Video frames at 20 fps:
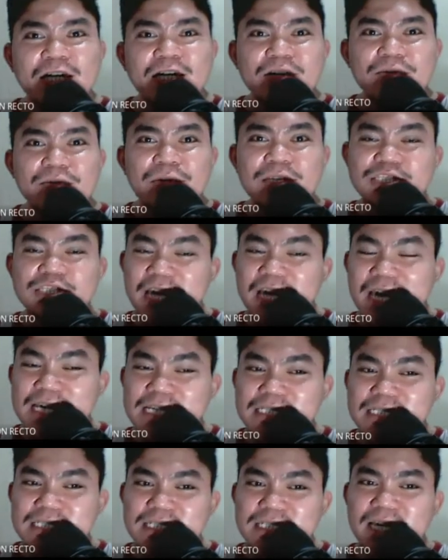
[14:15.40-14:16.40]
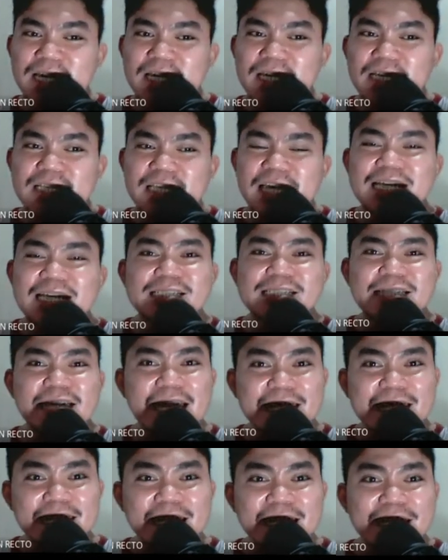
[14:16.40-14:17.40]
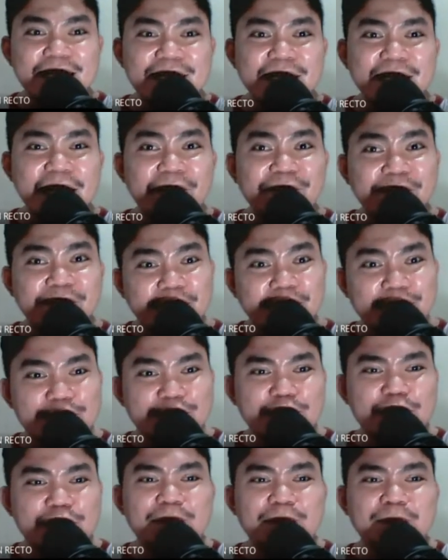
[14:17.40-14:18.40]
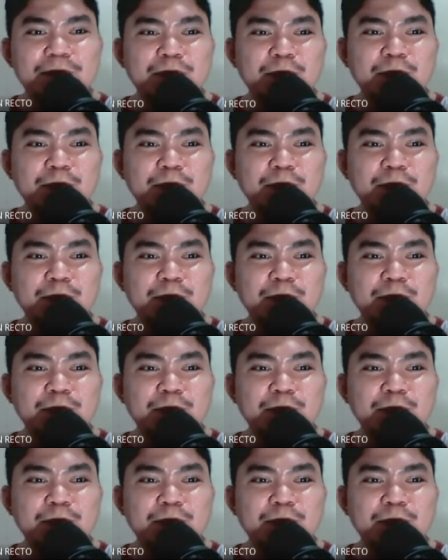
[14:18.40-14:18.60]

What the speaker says: which is the extended definition.